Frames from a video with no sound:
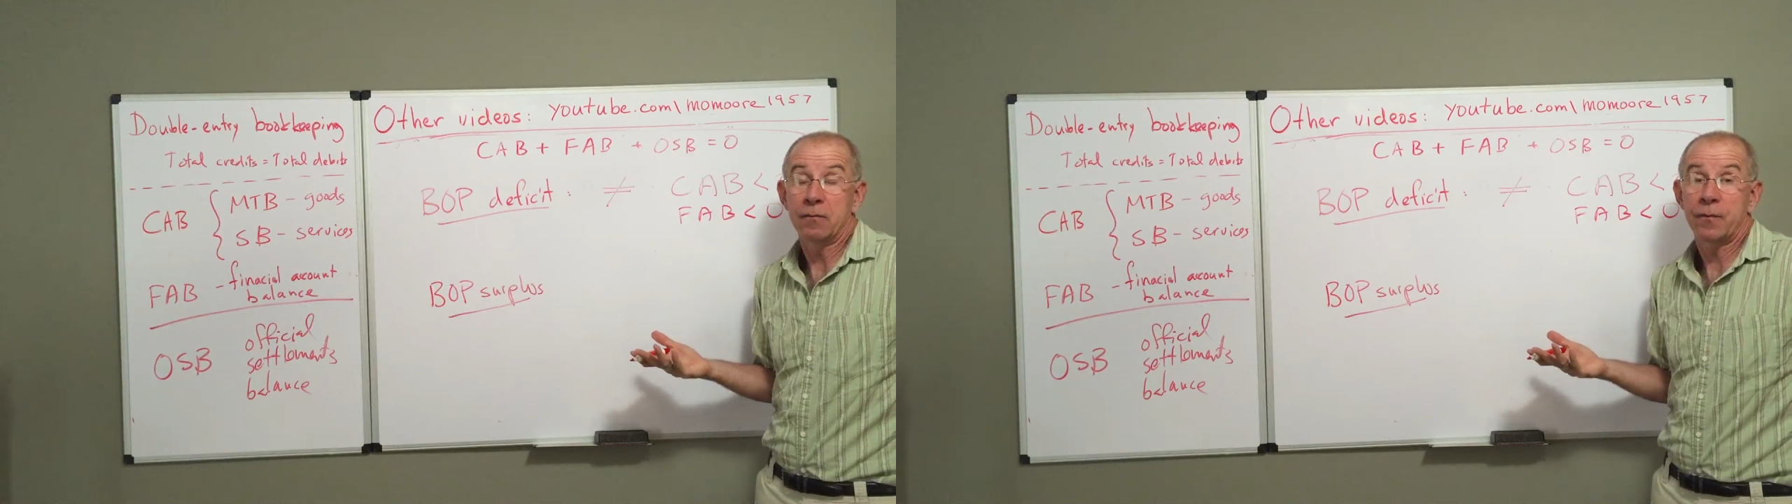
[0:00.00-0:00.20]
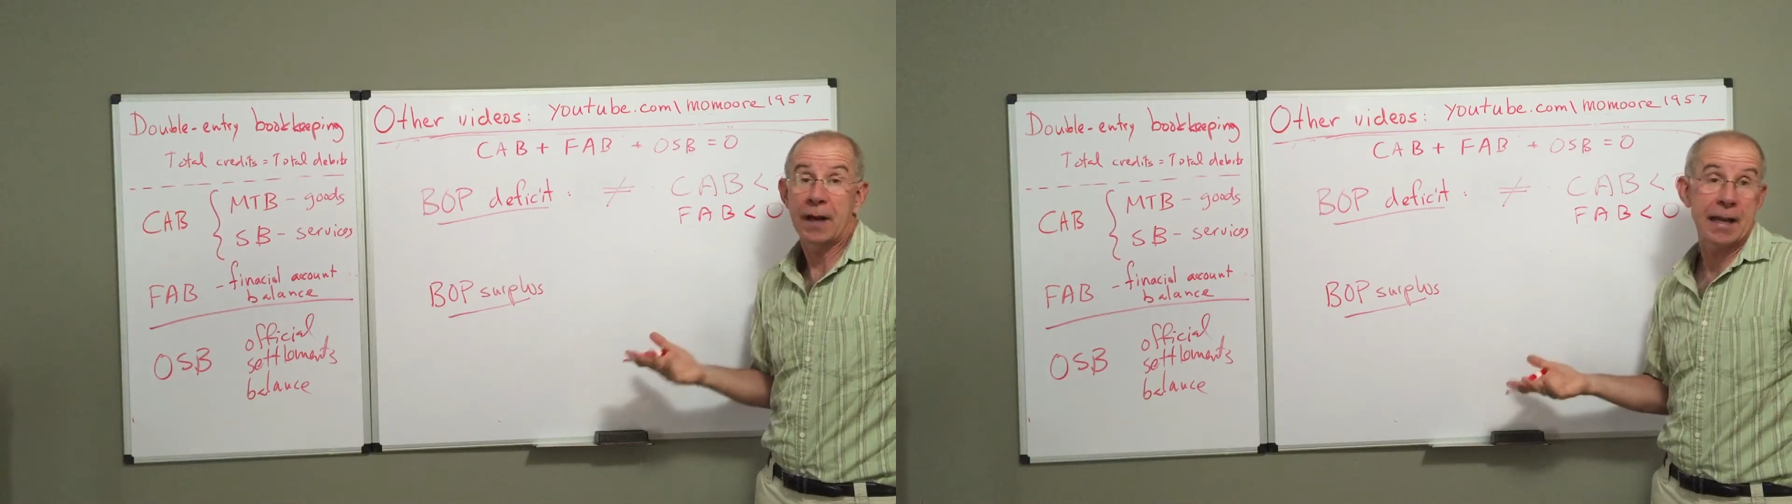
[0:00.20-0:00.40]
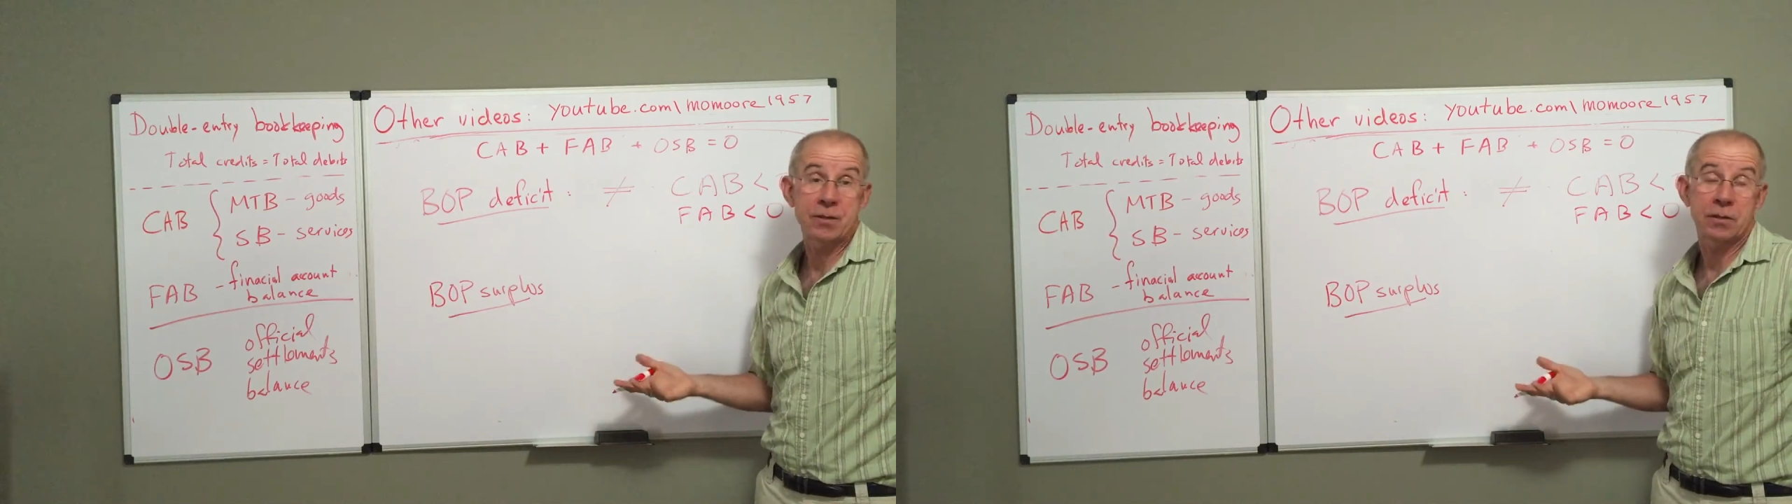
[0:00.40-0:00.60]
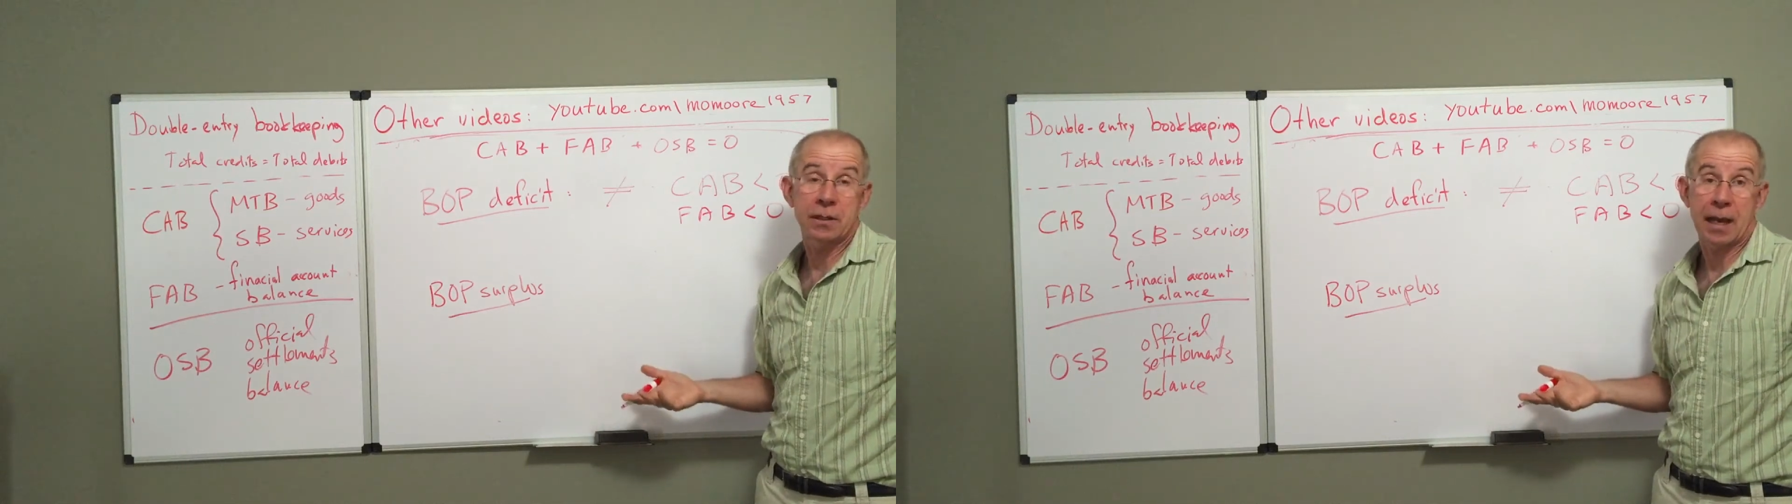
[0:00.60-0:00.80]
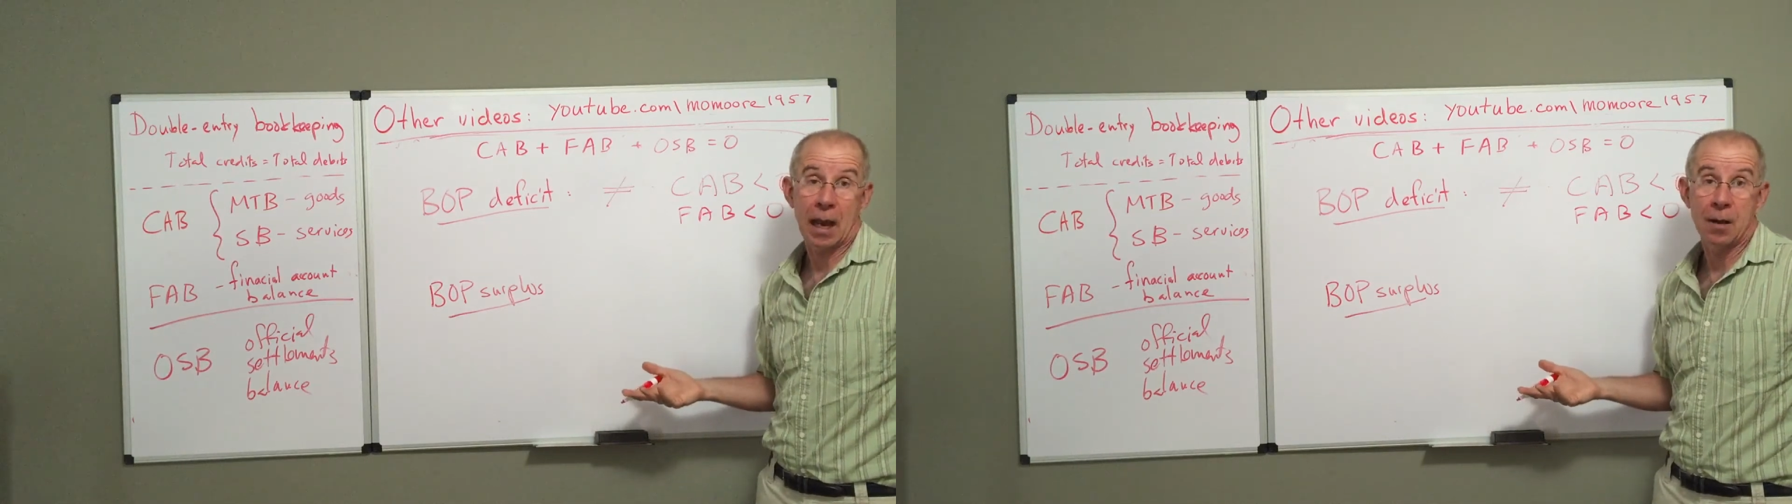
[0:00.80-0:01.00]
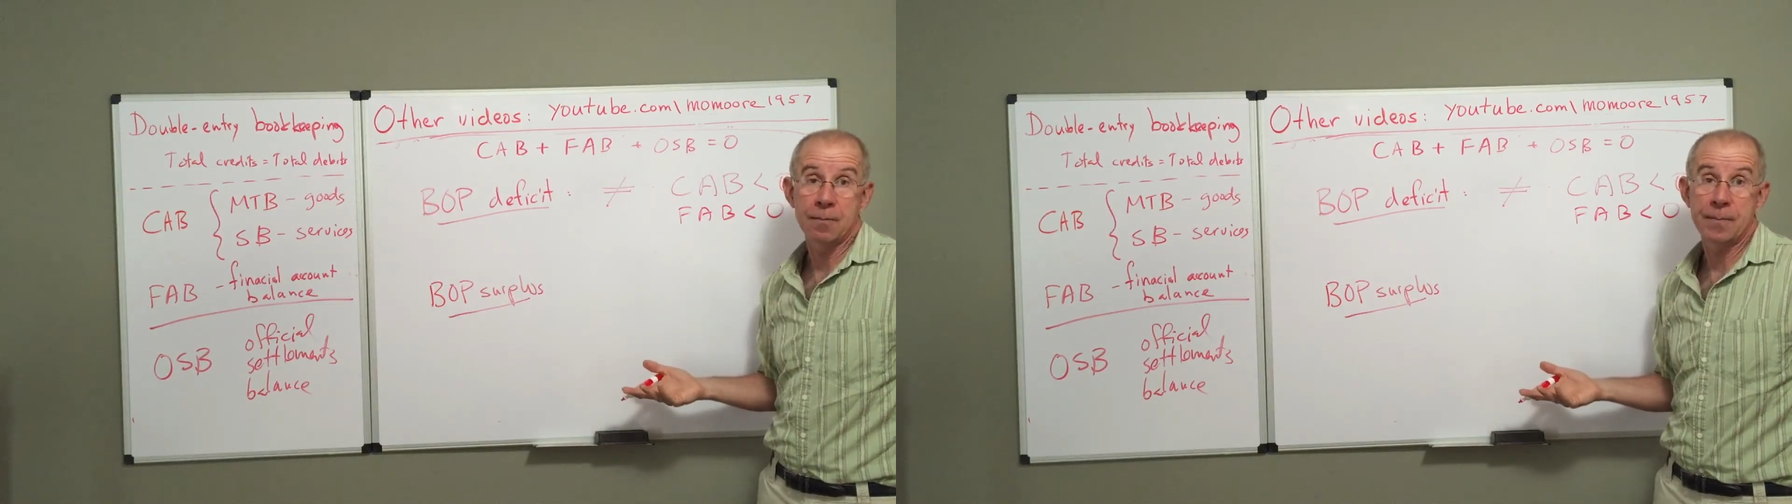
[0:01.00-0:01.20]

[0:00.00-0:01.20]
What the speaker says: financial account